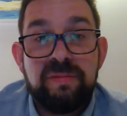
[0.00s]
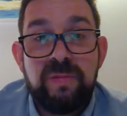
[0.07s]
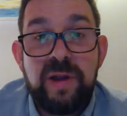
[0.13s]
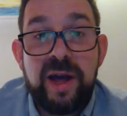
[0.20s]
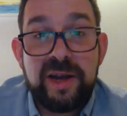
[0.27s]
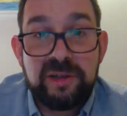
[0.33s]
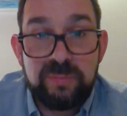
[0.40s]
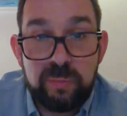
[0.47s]

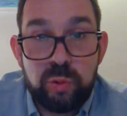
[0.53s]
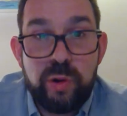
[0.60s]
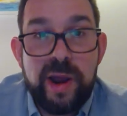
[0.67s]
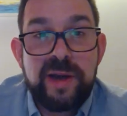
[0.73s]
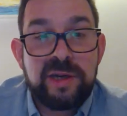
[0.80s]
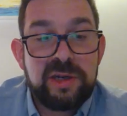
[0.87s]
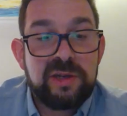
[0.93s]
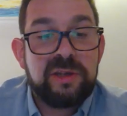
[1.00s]
lies
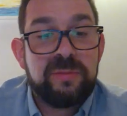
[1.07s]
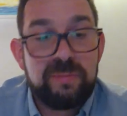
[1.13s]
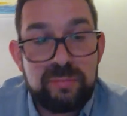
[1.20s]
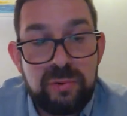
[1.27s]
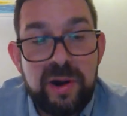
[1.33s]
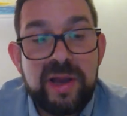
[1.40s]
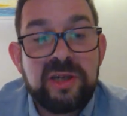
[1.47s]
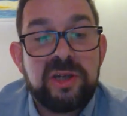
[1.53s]
precious,
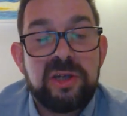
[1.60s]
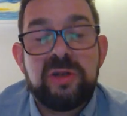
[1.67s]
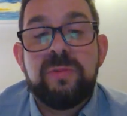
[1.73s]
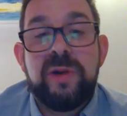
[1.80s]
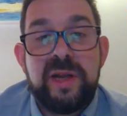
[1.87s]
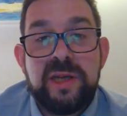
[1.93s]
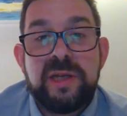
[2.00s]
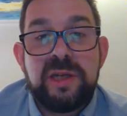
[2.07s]
precious
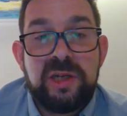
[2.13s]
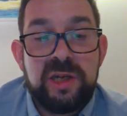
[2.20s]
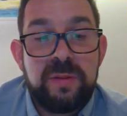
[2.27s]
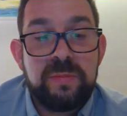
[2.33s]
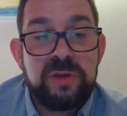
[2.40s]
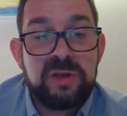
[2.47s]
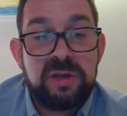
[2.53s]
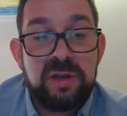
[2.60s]

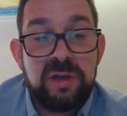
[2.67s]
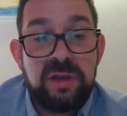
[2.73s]
relationships